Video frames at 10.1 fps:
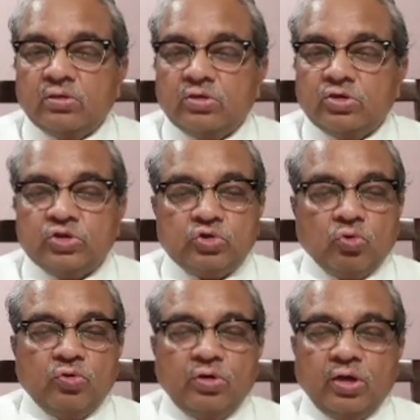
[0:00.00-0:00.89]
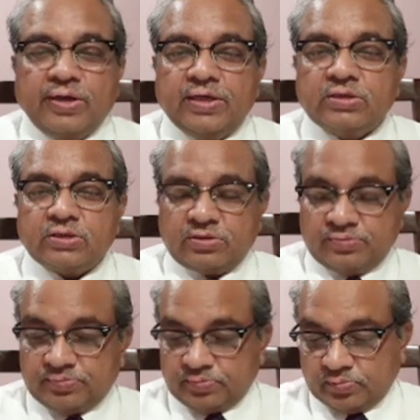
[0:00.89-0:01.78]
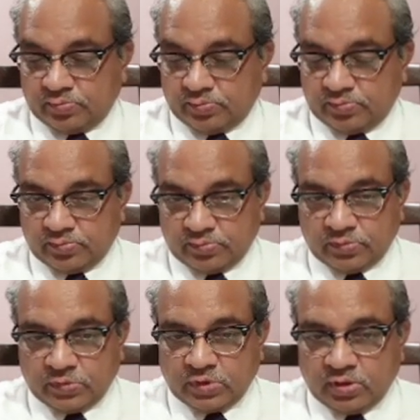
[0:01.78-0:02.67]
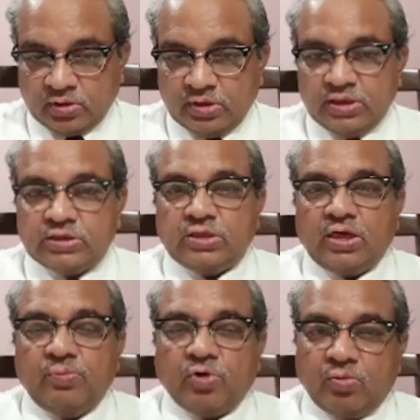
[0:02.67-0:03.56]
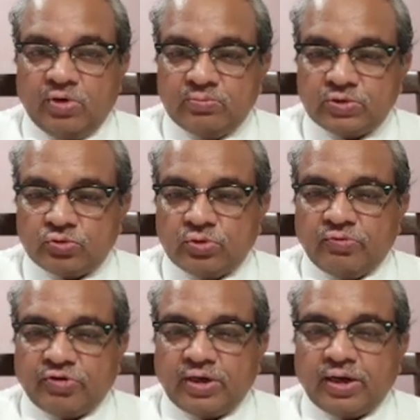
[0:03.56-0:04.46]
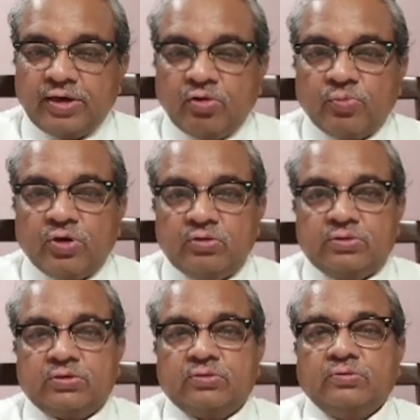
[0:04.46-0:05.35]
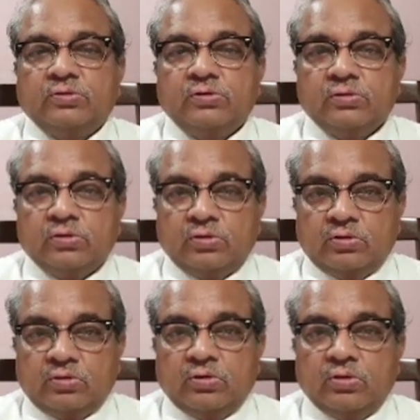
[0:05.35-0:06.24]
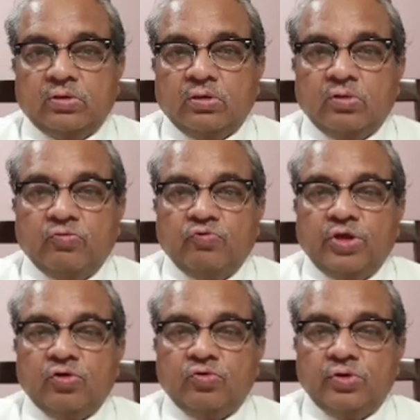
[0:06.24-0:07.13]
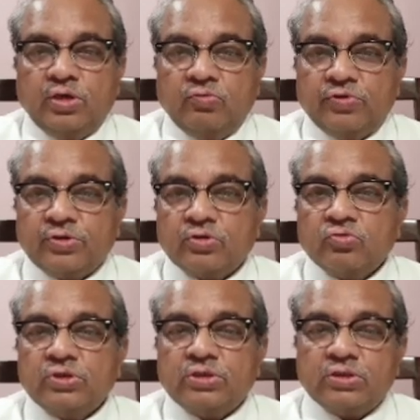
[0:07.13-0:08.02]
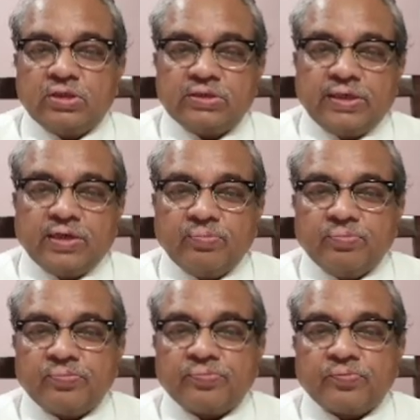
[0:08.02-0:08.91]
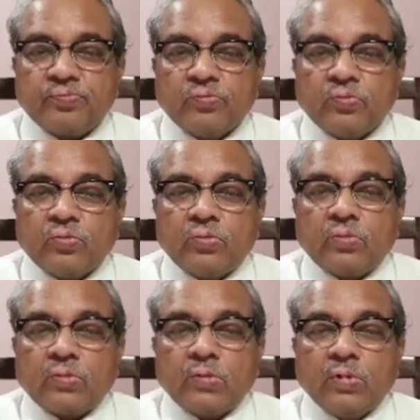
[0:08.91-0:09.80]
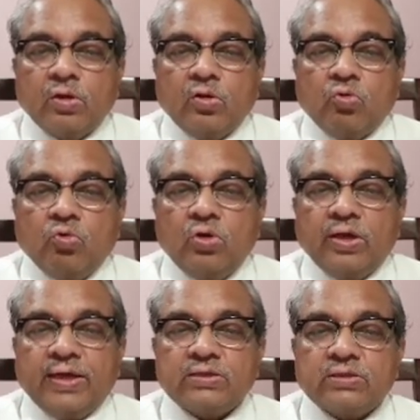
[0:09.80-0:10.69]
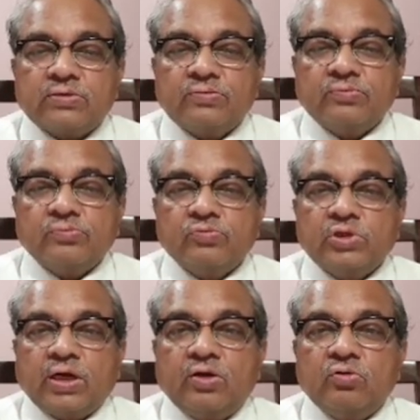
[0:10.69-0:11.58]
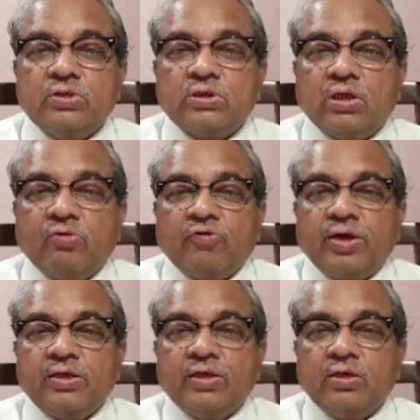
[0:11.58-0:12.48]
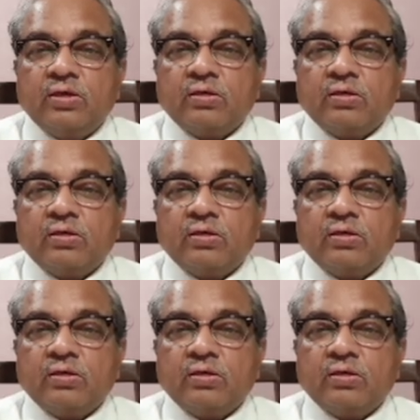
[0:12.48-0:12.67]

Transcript: shown against these three problems. So different kind of curves we have to deal with. So this is the setup: coal gas with hydrogen sulfide, here